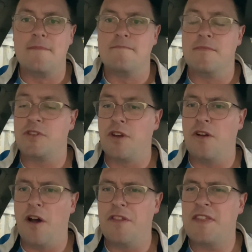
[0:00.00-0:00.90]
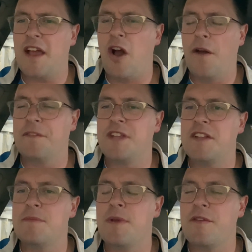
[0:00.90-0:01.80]
So I think that kind of
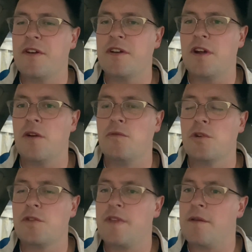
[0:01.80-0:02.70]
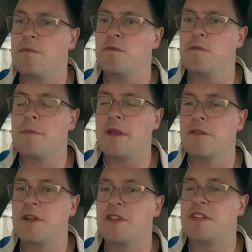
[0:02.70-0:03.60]
sets a bit of a roof that we'll be
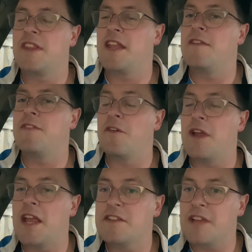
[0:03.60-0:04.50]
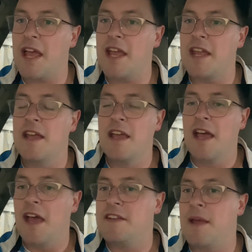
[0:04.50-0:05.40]
looking to see that if there is a
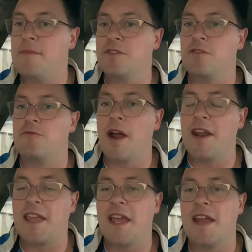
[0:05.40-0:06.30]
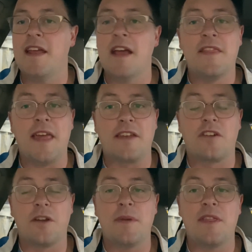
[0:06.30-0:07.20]
attempt to run again, that's
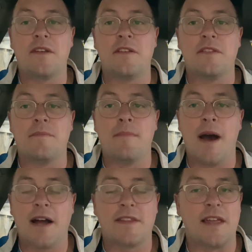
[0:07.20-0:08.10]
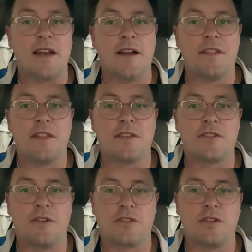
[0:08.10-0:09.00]
going to be the mark that I think the
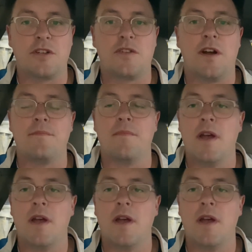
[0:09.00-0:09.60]
stock's got to try and